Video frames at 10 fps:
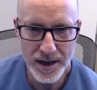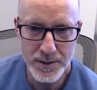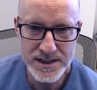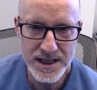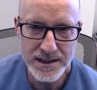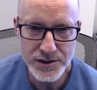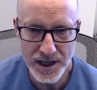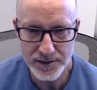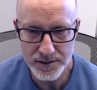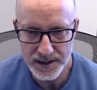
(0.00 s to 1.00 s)
I would say
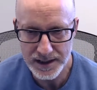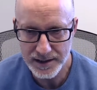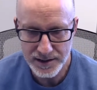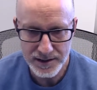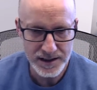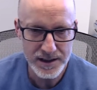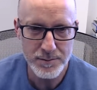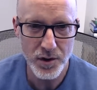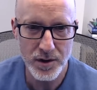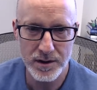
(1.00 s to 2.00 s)
generally you need a
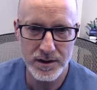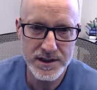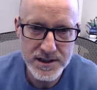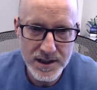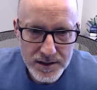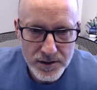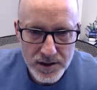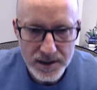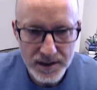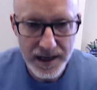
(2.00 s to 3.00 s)
more holistic
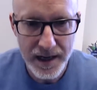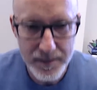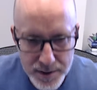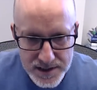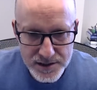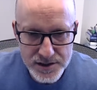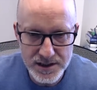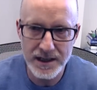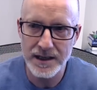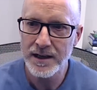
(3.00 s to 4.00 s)
look at
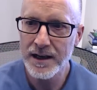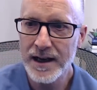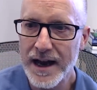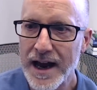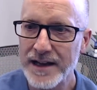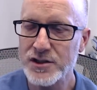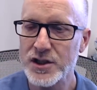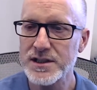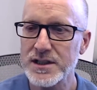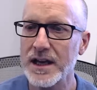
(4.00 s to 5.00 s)
positioning, and
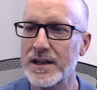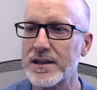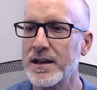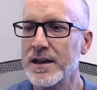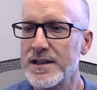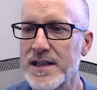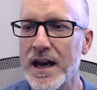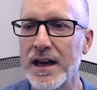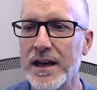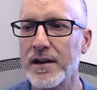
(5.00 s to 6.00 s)
just like
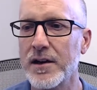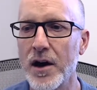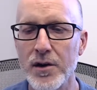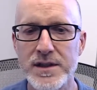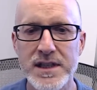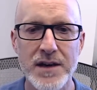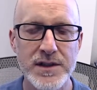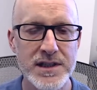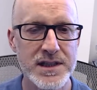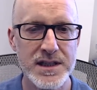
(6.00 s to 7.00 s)
saying, oh,
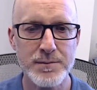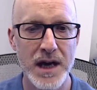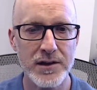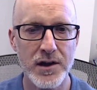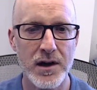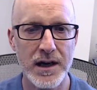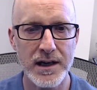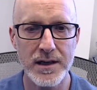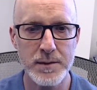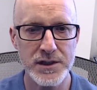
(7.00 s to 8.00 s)
CFTC is mega long, I'm
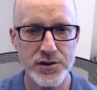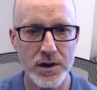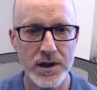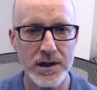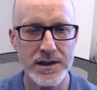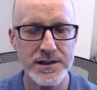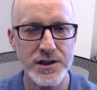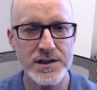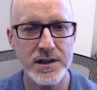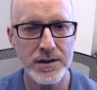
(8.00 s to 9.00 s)
going to be short, is
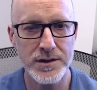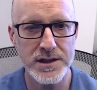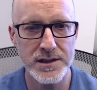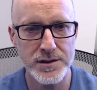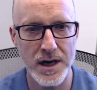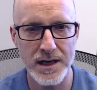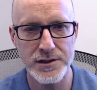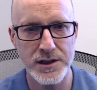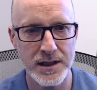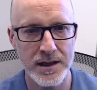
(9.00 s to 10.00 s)
just a losing
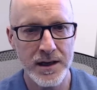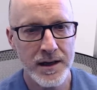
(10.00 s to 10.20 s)
strategy.